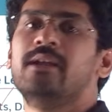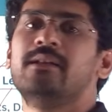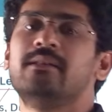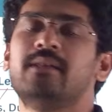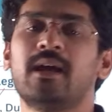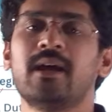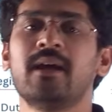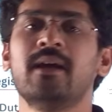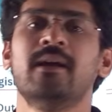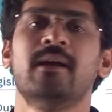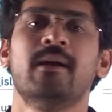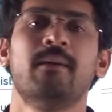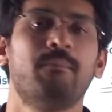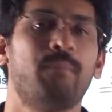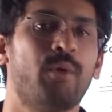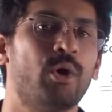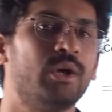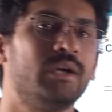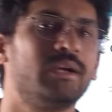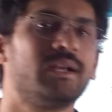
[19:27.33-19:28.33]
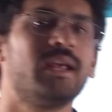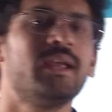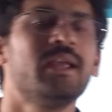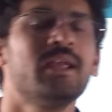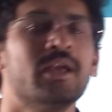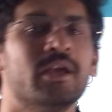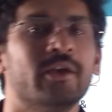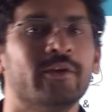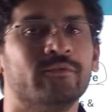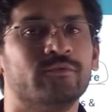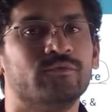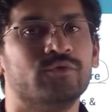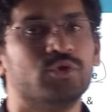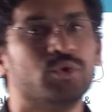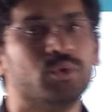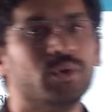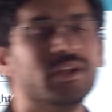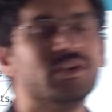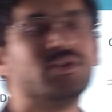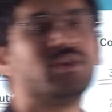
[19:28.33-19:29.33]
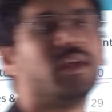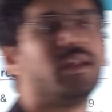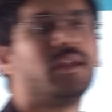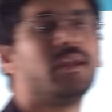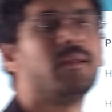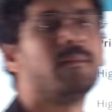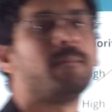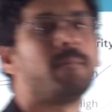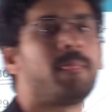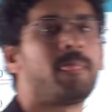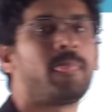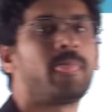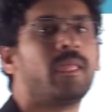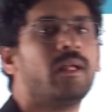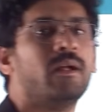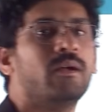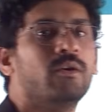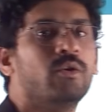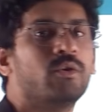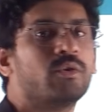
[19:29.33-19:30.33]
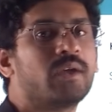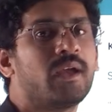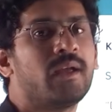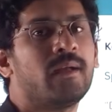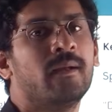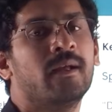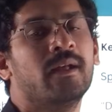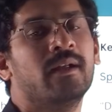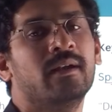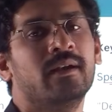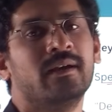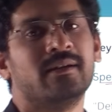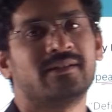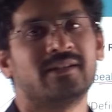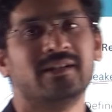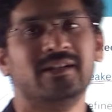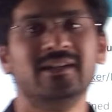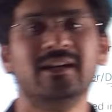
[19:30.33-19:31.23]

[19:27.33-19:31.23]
in the polity, judiciary. Okay, it's